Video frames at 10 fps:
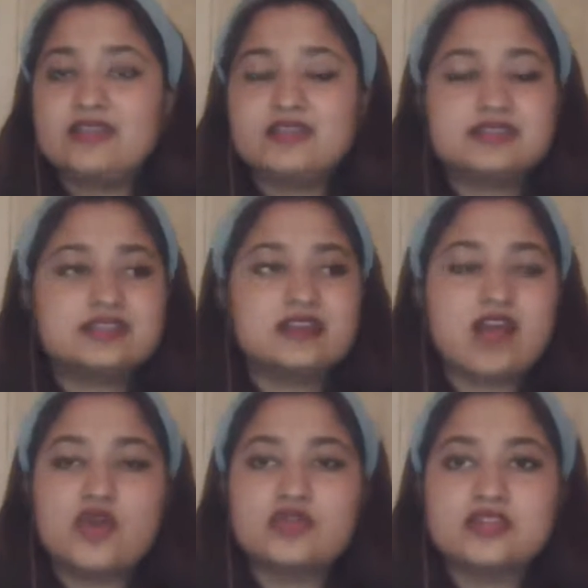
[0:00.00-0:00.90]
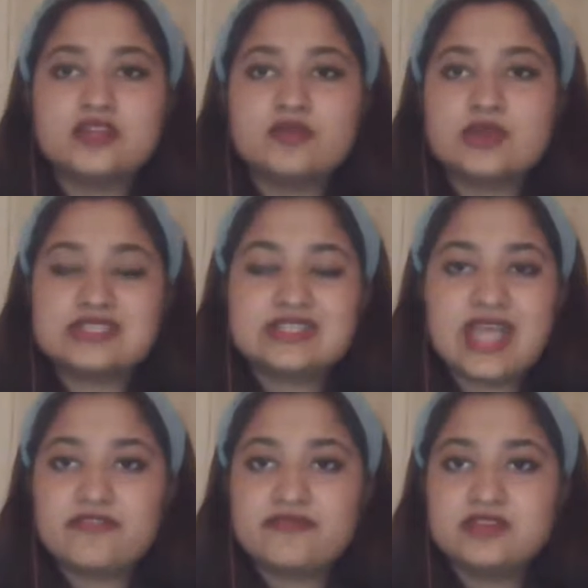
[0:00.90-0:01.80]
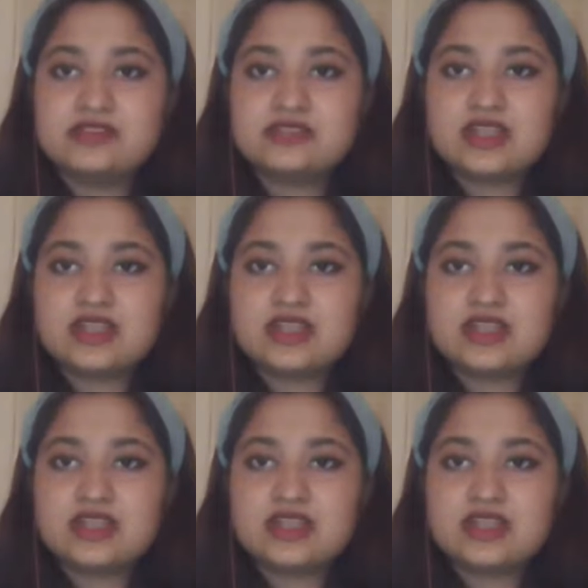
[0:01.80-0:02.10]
The surrounding was lifeless